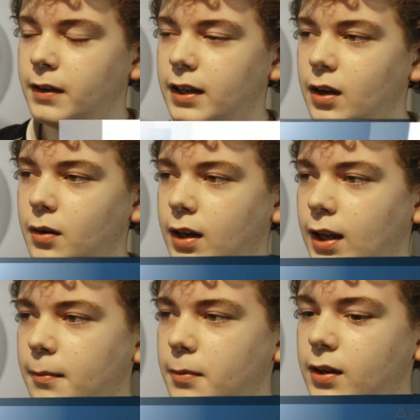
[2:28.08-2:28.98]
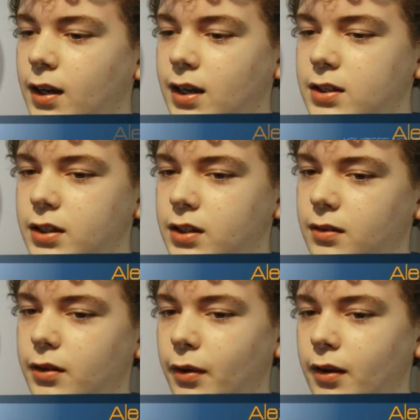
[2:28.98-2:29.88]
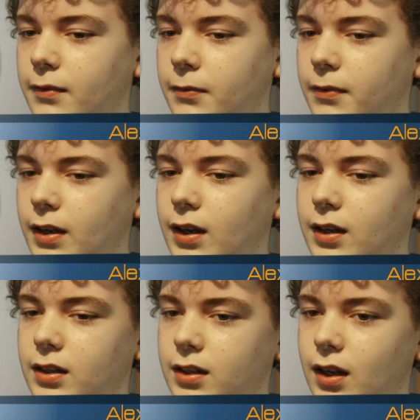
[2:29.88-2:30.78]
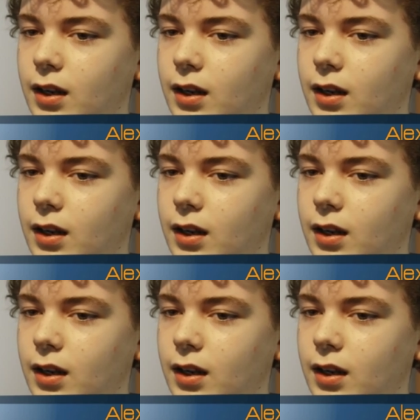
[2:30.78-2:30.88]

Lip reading: video clip, you can actually do it and feel it,